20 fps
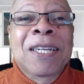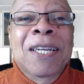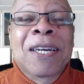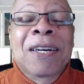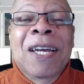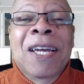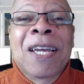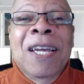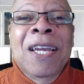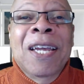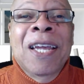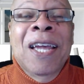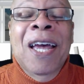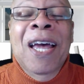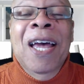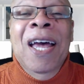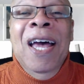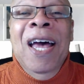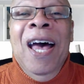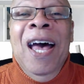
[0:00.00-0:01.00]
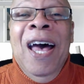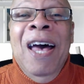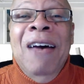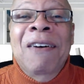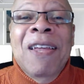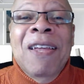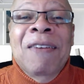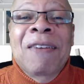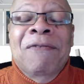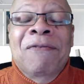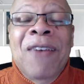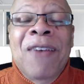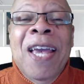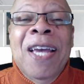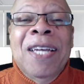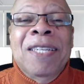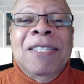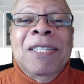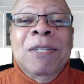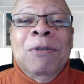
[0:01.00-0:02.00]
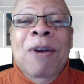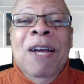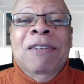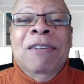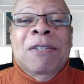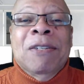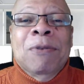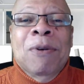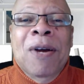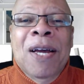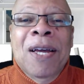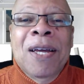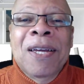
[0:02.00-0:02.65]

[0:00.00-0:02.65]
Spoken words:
a fancy restaurant?